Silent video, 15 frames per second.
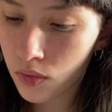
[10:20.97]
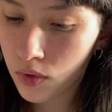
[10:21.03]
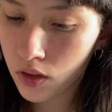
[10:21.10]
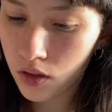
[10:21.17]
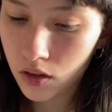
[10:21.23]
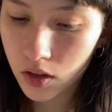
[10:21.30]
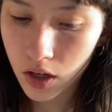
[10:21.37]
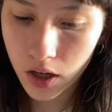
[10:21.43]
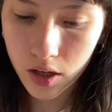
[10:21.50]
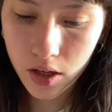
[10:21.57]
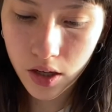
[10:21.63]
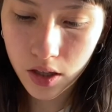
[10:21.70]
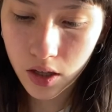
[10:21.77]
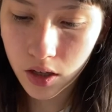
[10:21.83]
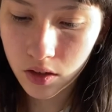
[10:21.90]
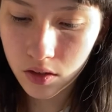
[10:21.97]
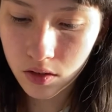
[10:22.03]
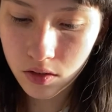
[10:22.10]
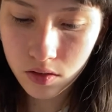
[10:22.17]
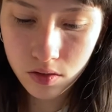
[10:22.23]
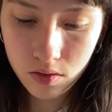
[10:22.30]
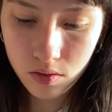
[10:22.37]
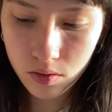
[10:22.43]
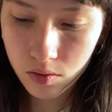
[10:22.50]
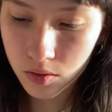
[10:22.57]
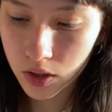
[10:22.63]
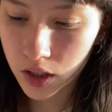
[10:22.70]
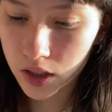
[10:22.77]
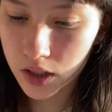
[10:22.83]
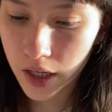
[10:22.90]
Yeah, and then we
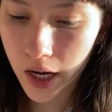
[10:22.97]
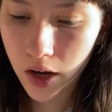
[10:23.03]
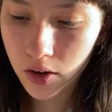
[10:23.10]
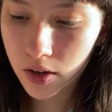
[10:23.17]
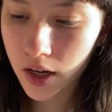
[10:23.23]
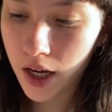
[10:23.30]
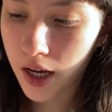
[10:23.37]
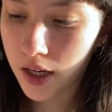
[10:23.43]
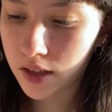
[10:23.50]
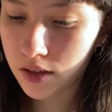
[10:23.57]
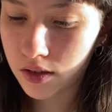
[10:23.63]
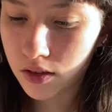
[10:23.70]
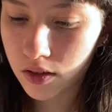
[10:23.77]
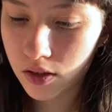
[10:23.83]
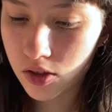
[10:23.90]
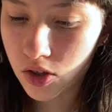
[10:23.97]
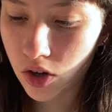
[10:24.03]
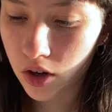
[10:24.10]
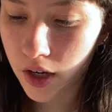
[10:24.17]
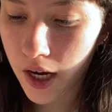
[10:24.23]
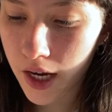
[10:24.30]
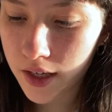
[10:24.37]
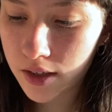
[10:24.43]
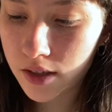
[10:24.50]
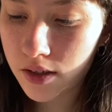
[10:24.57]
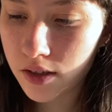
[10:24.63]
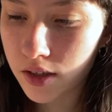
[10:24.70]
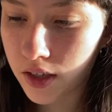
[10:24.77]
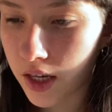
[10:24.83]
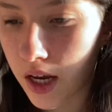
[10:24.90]
get down and the song ends
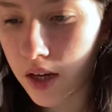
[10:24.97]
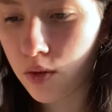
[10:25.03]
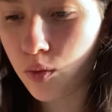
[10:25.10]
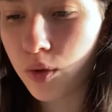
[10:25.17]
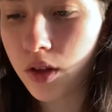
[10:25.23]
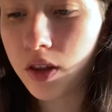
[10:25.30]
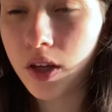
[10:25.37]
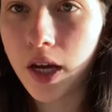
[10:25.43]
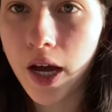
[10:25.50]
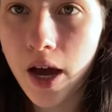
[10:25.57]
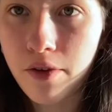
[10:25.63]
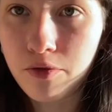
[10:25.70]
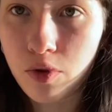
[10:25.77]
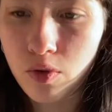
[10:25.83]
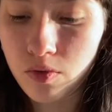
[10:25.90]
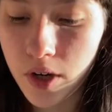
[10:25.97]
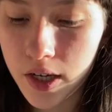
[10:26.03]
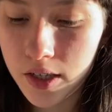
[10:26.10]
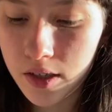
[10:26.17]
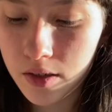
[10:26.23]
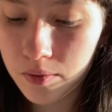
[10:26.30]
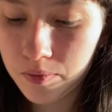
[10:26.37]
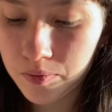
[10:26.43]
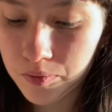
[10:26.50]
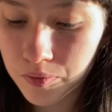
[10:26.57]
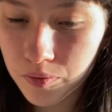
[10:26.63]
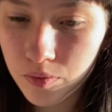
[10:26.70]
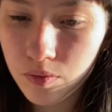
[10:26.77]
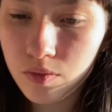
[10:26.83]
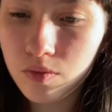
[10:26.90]
again with a half note rest.
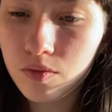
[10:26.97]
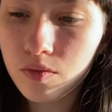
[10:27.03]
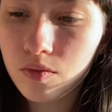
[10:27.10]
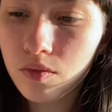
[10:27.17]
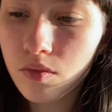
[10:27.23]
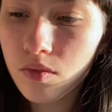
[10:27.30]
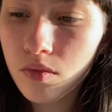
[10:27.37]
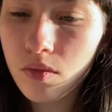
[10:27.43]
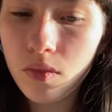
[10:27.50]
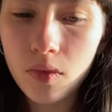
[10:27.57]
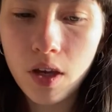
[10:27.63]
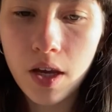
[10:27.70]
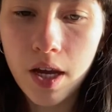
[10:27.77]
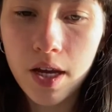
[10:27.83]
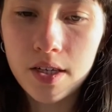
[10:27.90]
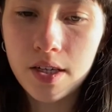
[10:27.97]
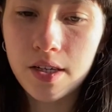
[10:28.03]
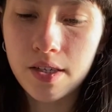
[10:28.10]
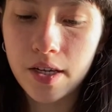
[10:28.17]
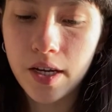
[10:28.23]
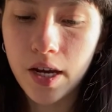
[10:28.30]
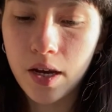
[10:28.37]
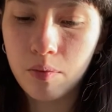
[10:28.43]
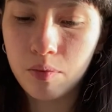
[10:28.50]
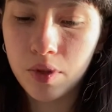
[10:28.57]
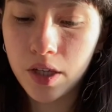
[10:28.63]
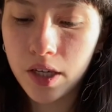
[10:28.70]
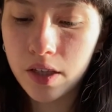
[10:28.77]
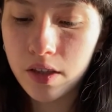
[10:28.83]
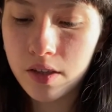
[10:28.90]
And as I can't
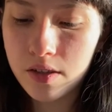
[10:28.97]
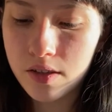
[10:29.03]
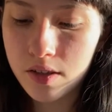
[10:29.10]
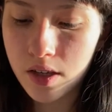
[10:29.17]
play this,